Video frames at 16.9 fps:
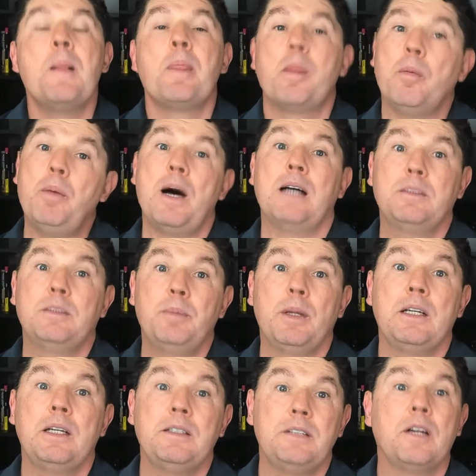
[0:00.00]
The
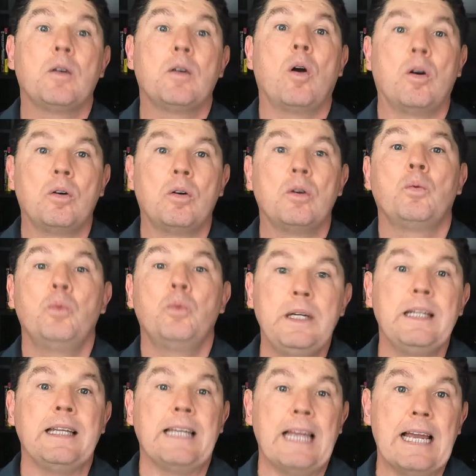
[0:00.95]
possibilities here are
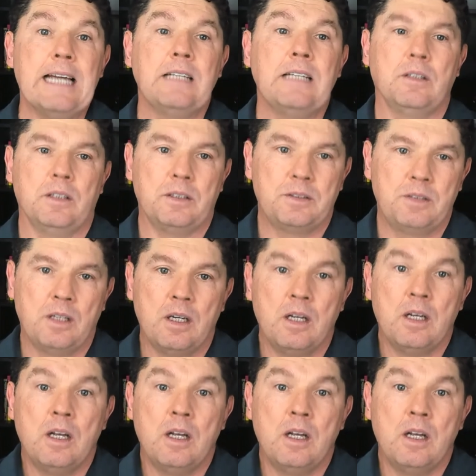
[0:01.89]
really endless.